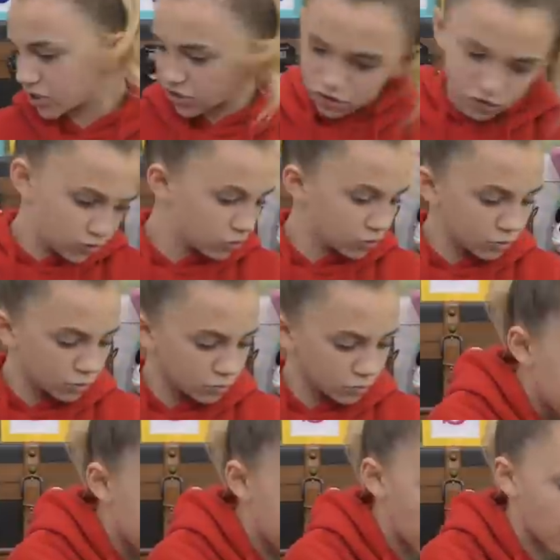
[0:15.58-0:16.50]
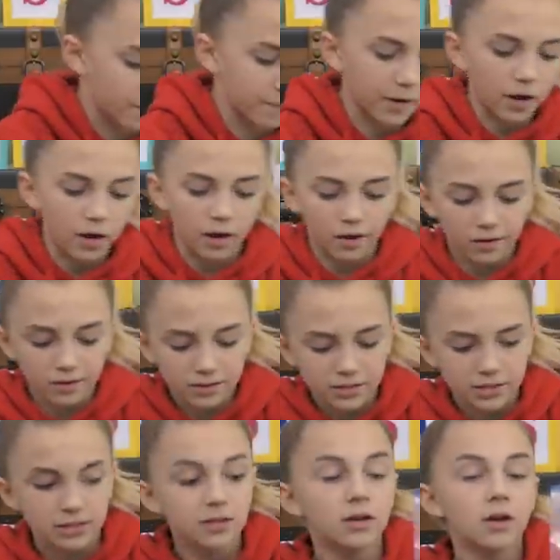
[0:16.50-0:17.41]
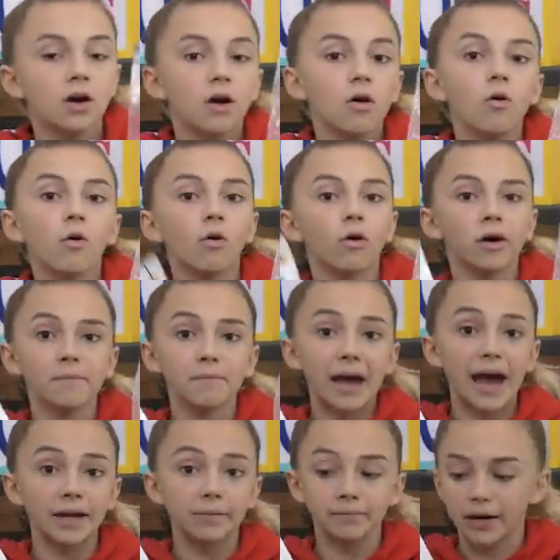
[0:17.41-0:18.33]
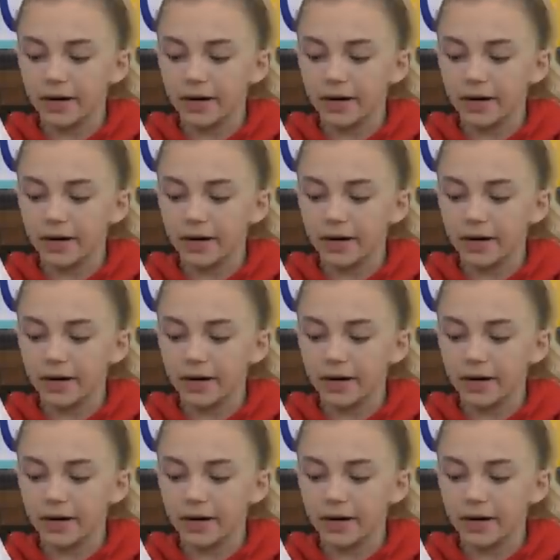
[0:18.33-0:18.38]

do foam balls or mad